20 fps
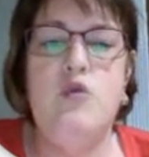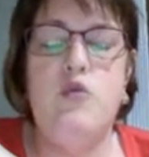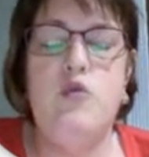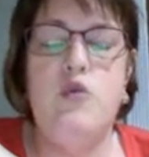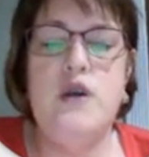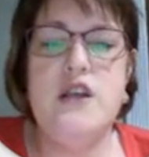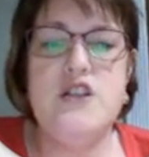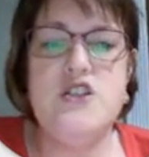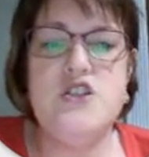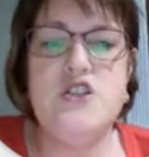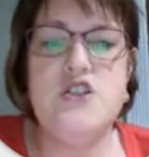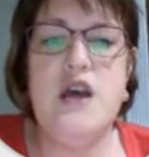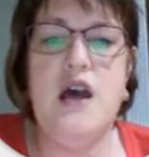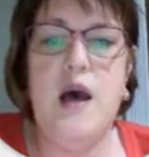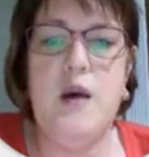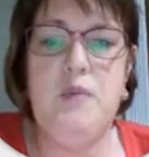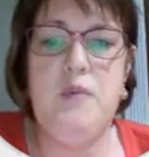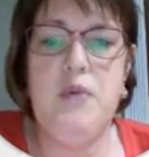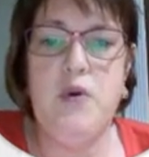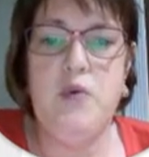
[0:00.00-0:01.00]
which
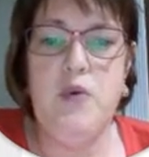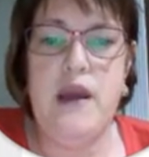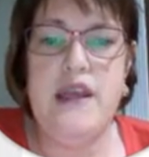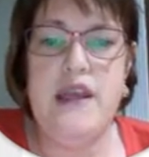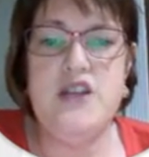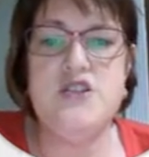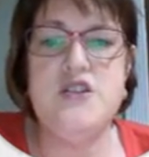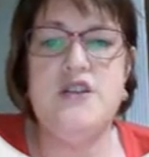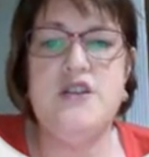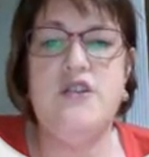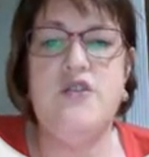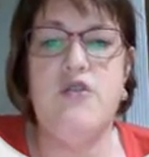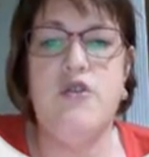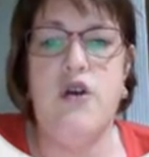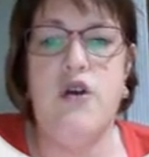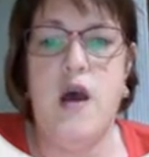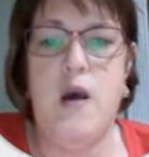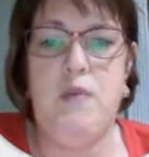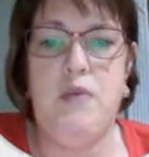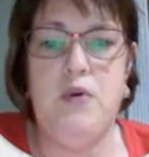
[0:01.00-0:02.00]
operation
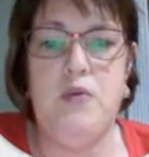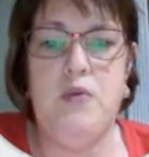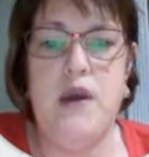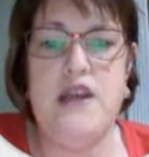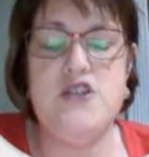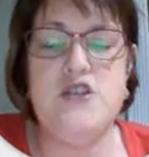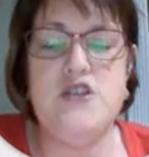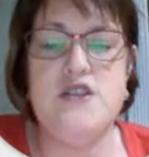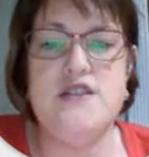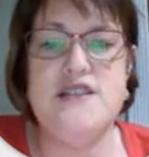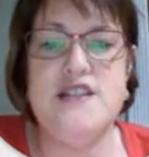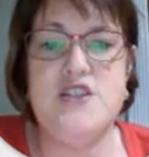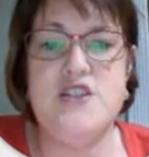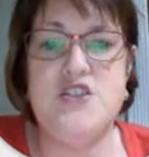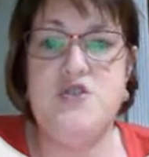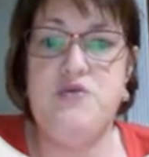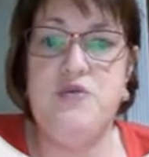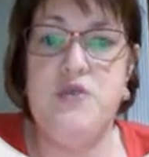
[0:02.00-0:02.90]
or operations that